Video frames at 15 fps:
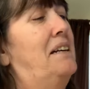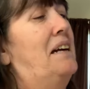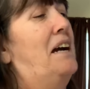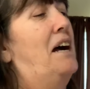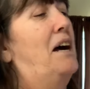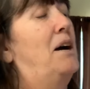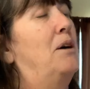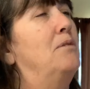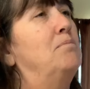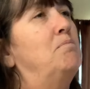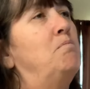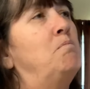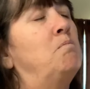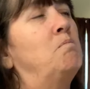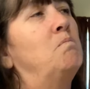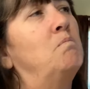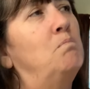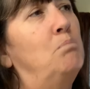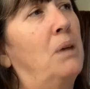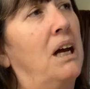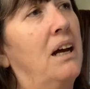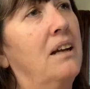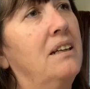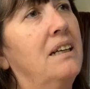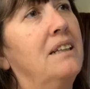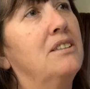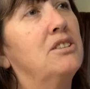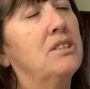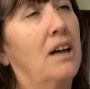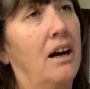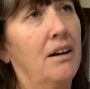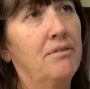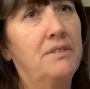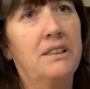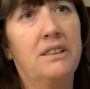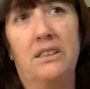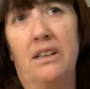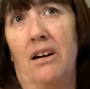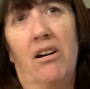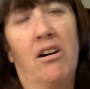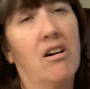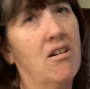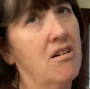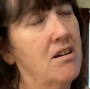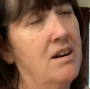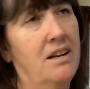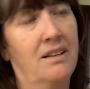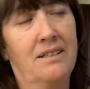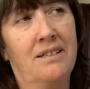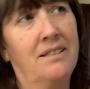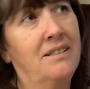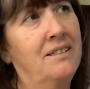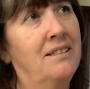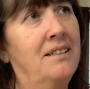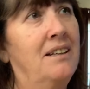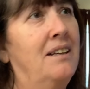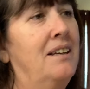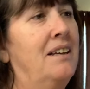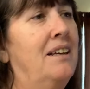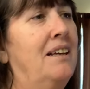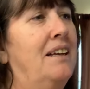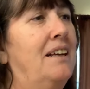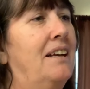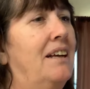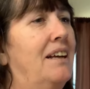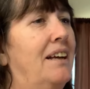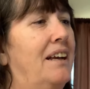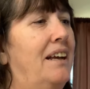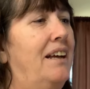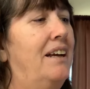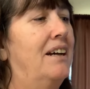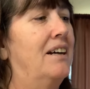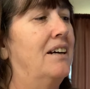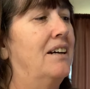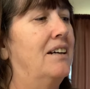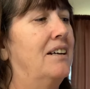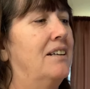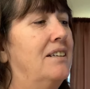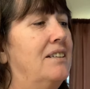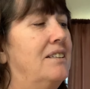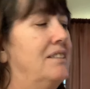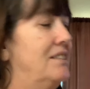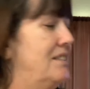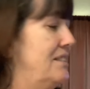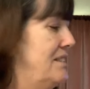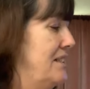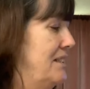But it's soft. It's not hard. And